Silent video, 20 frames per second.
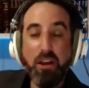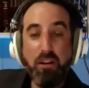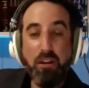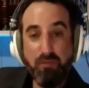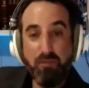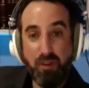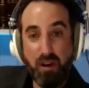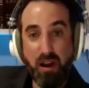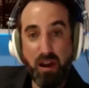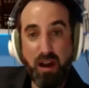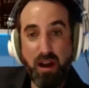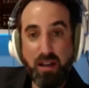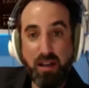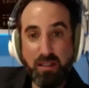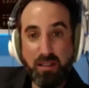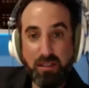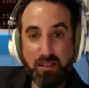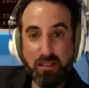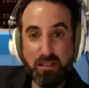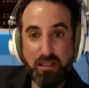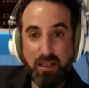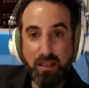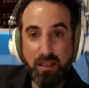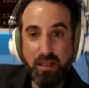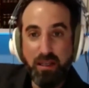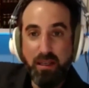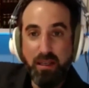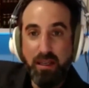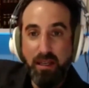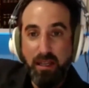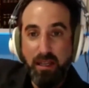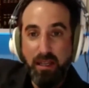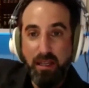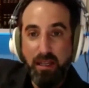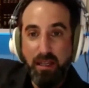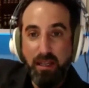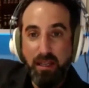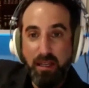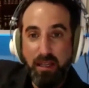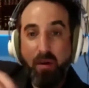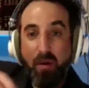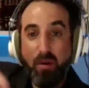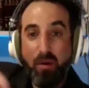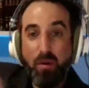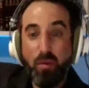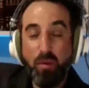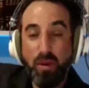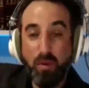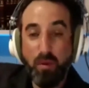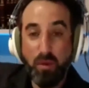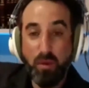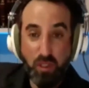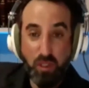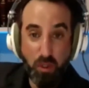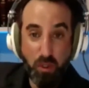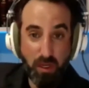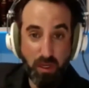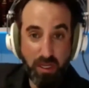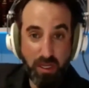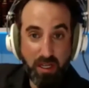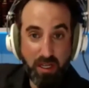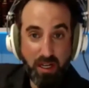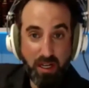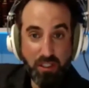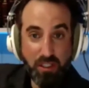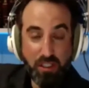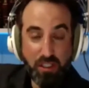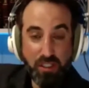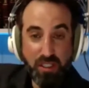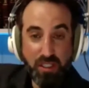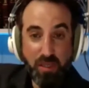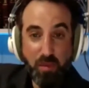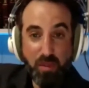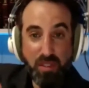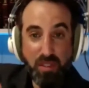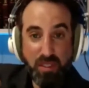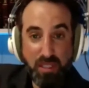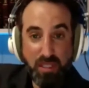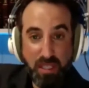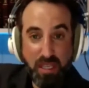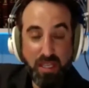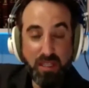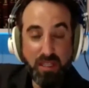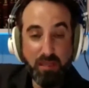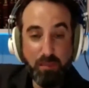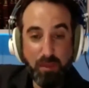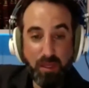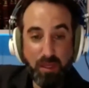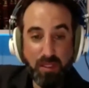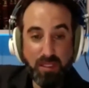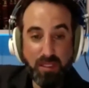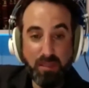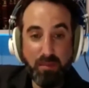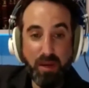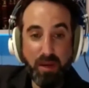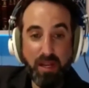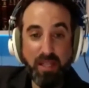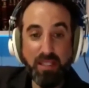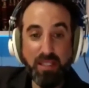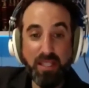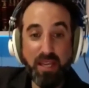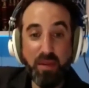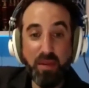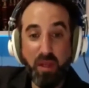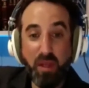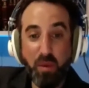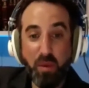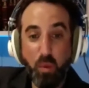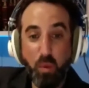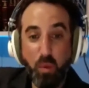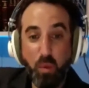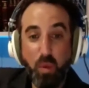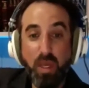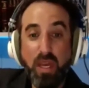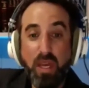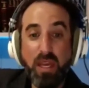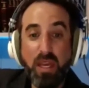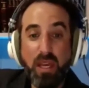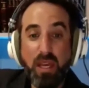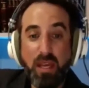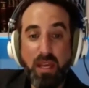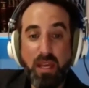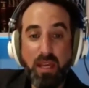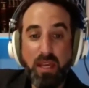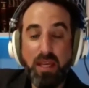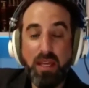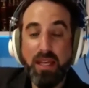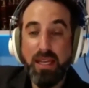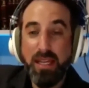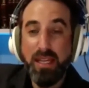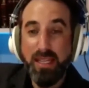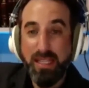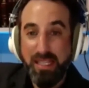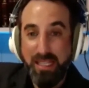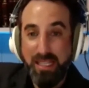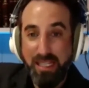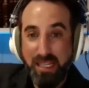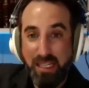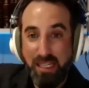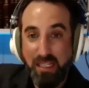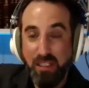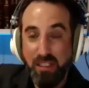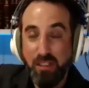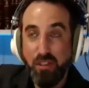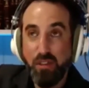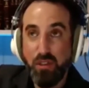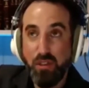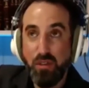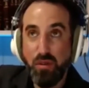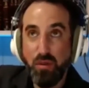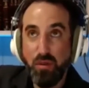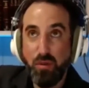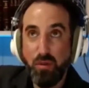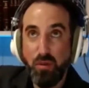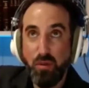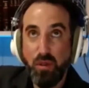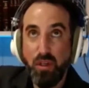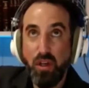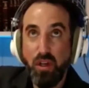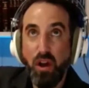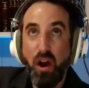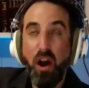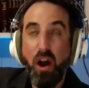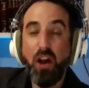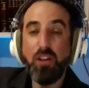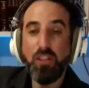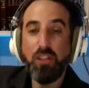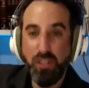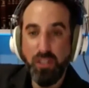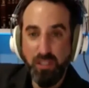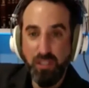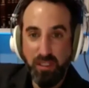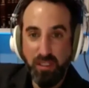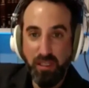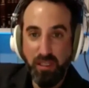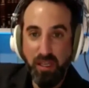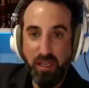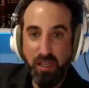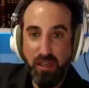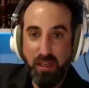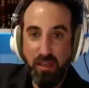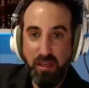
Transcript: For us, now we're totally conscious and we're seeing the plus and minus, and then we need to consciously